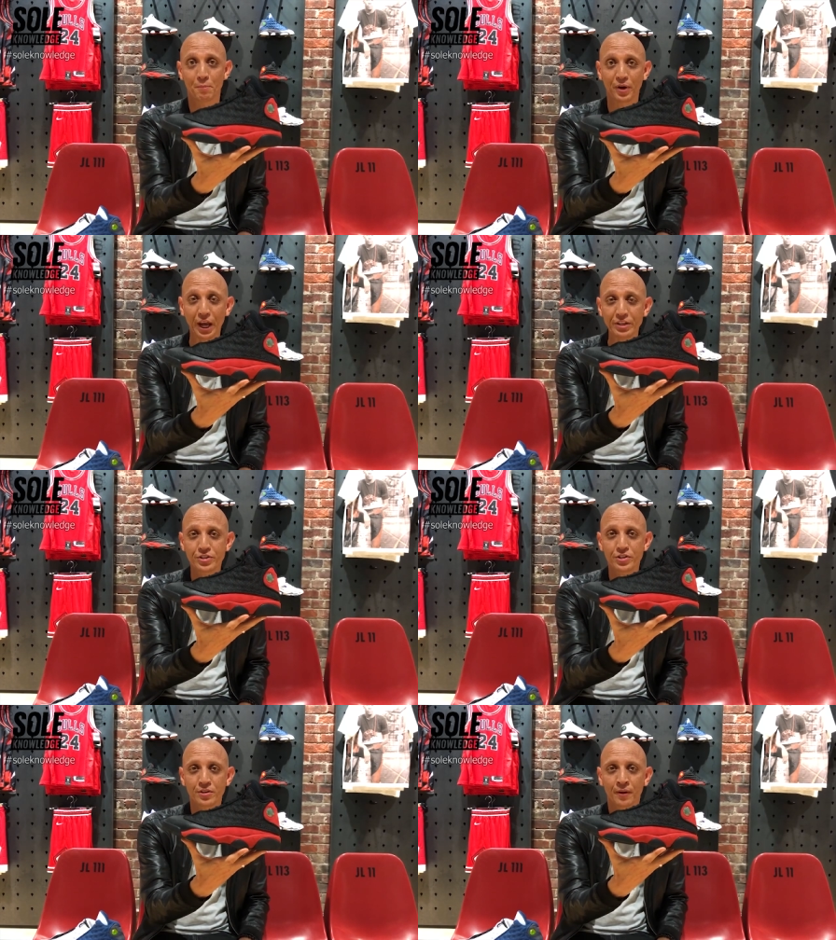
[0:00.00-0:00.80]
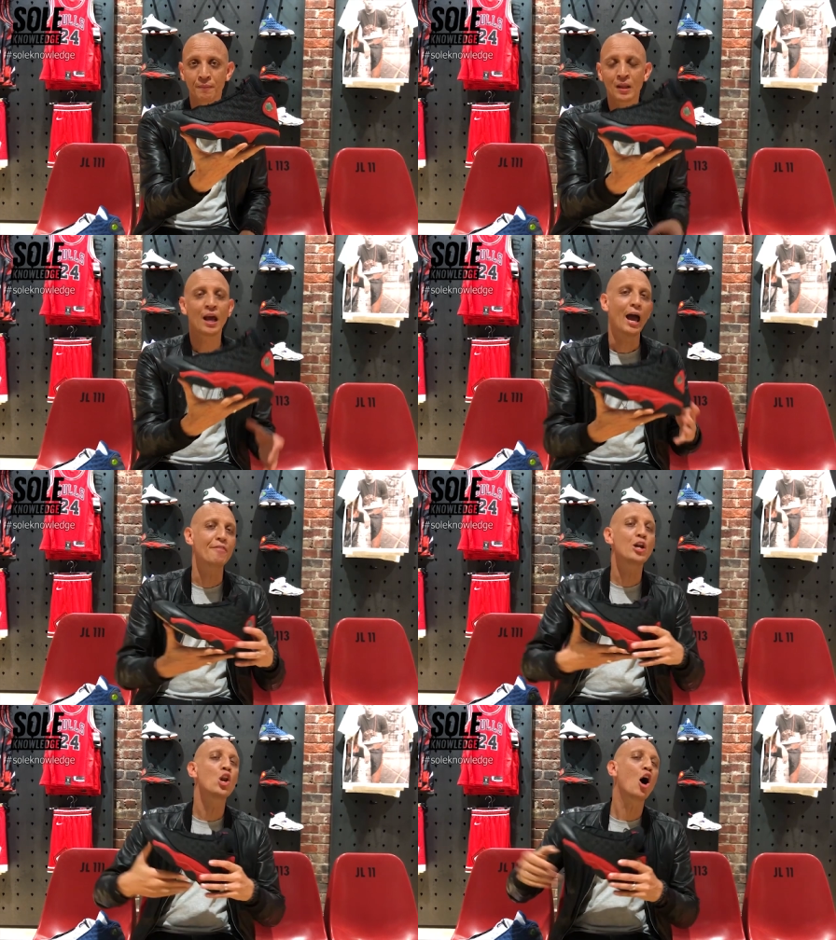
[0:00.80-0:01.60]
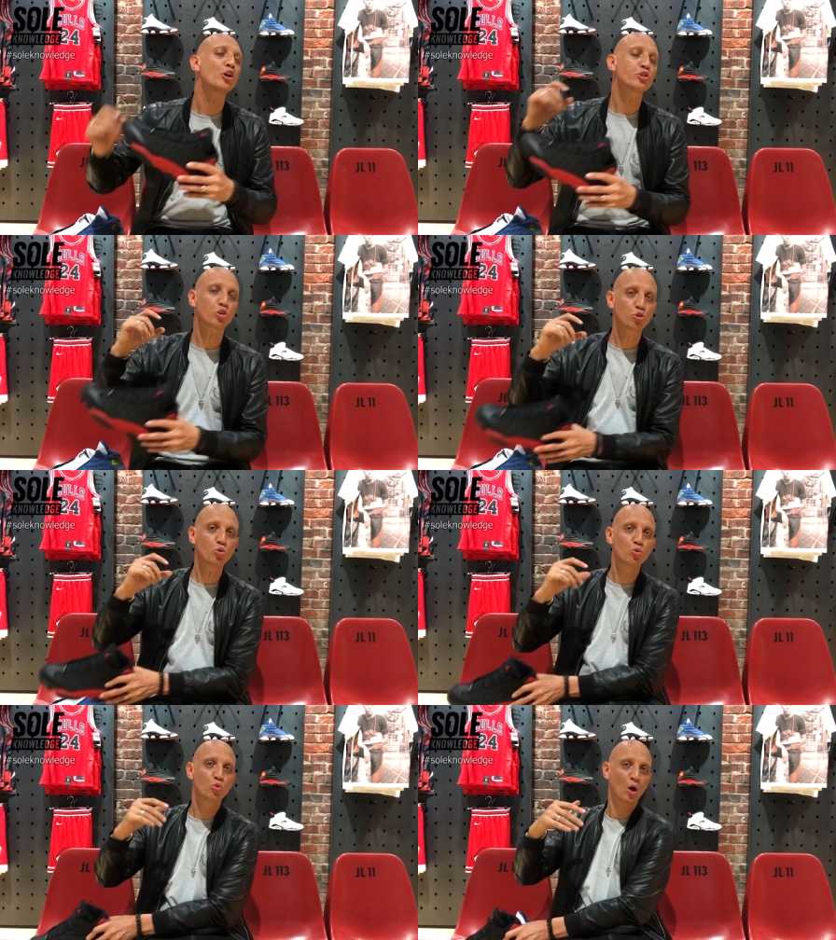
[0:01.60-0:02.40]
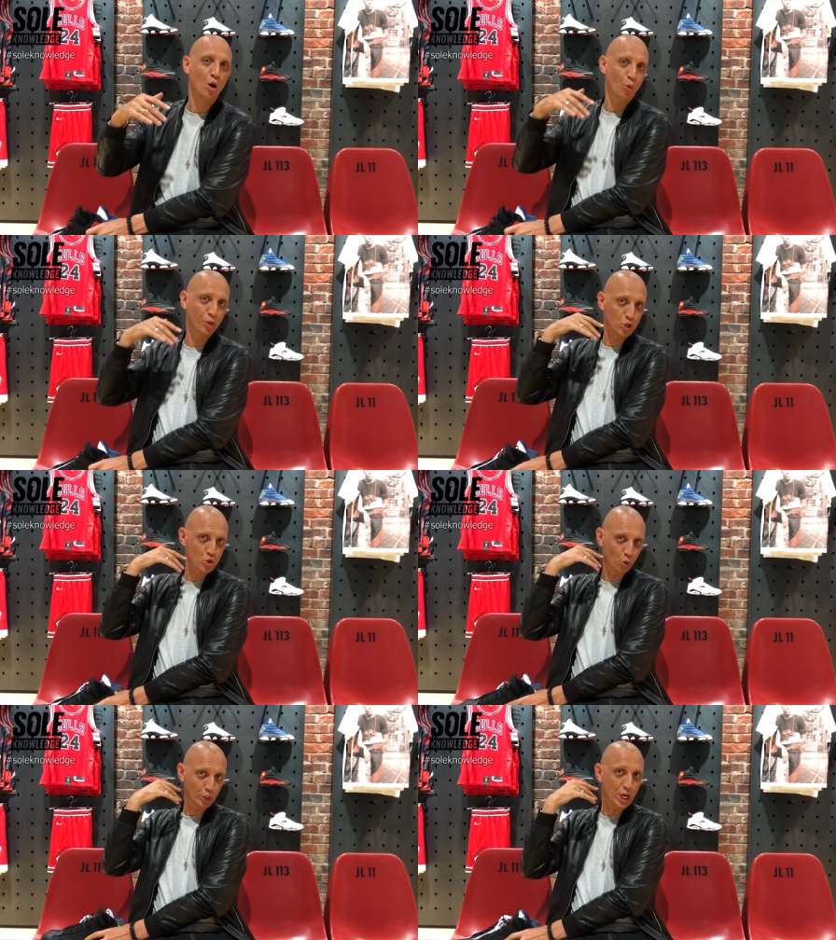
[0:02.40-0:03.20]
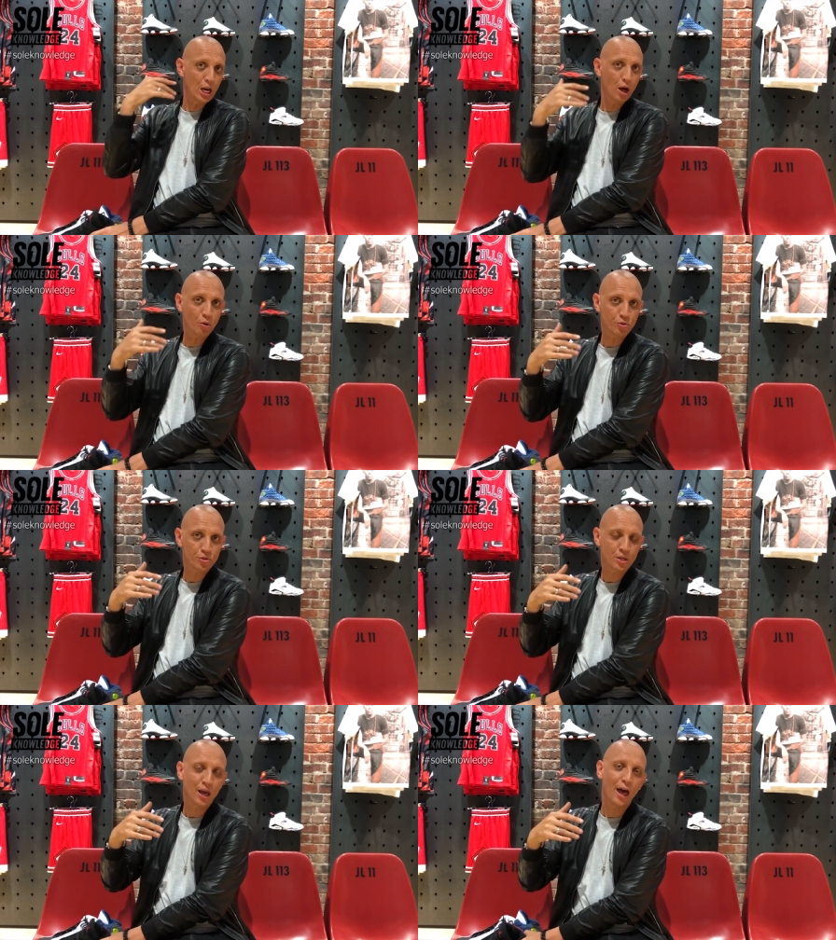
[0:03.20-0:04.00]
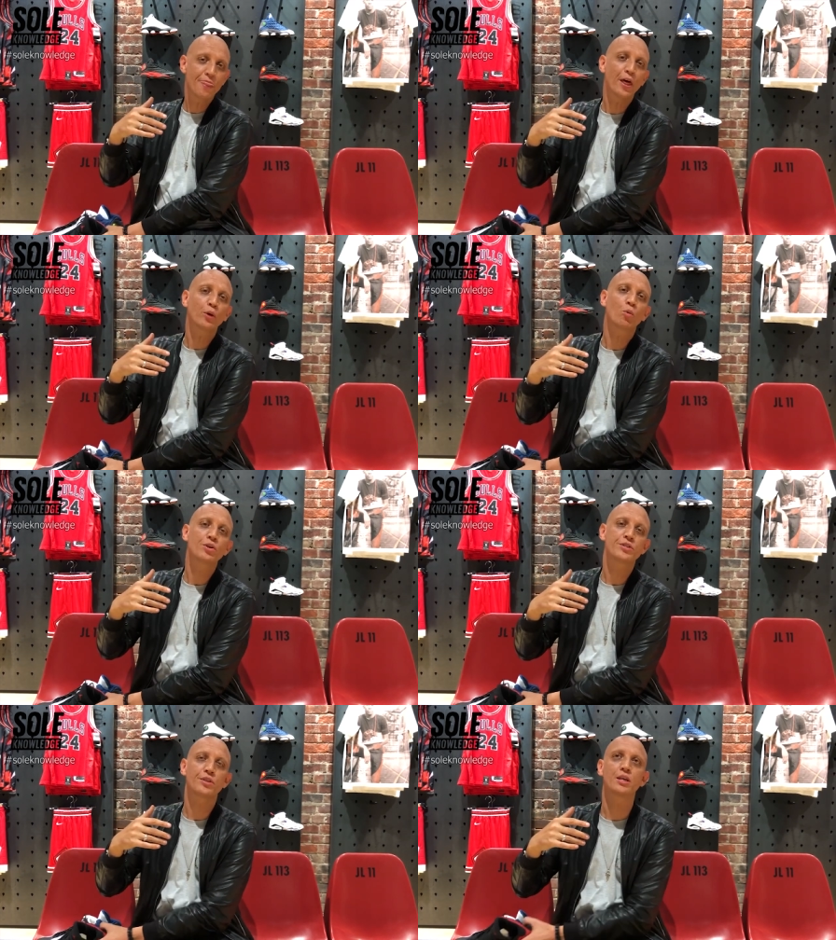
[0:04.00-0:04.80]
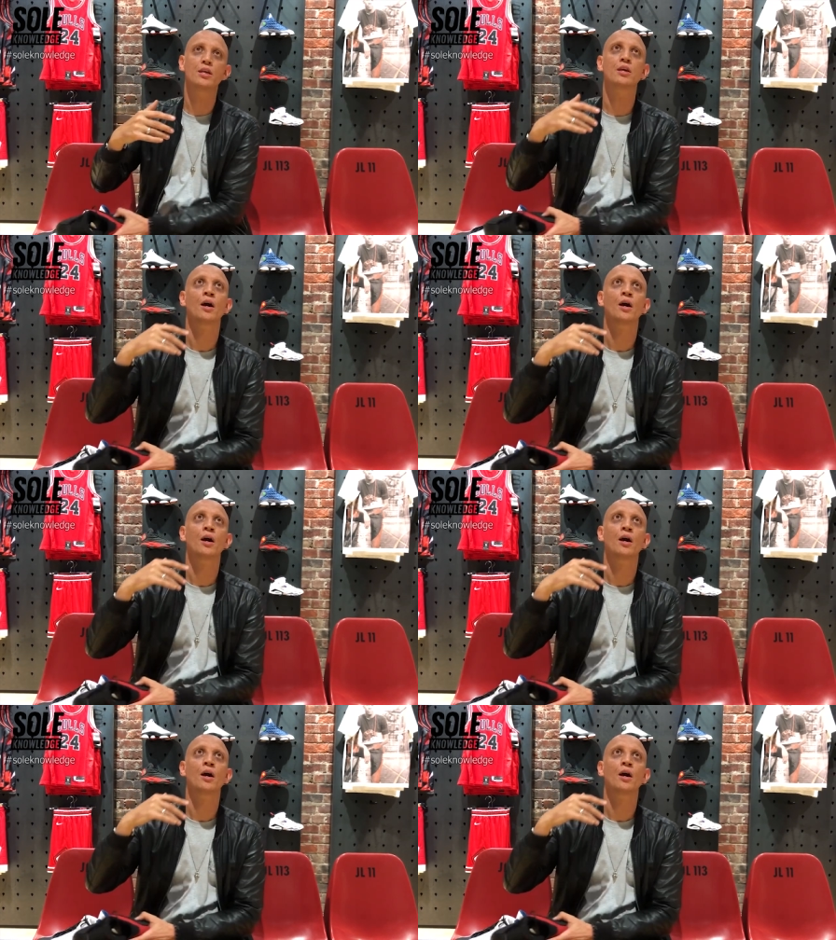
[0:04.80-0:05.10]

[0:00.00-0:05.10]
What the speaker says: Breads. And the last 2 were the Jordan Lows. And that was the